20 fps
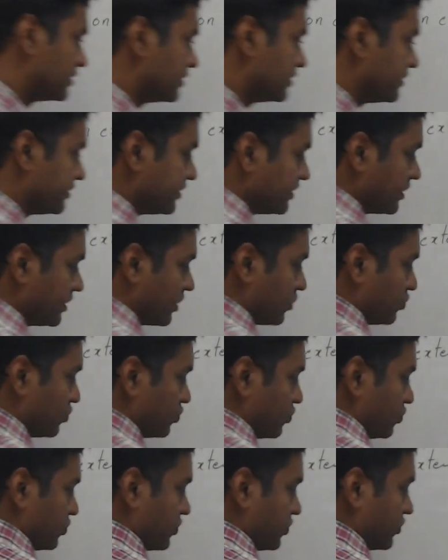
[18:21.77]
Now,
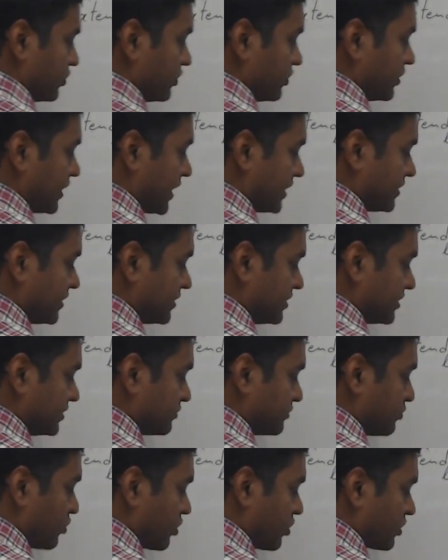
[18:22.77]
at the
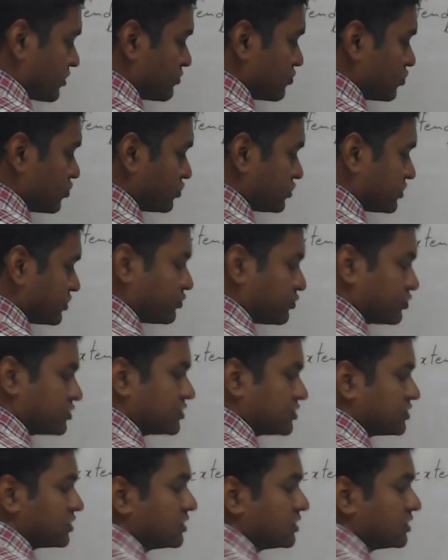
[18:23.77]
bottommost position,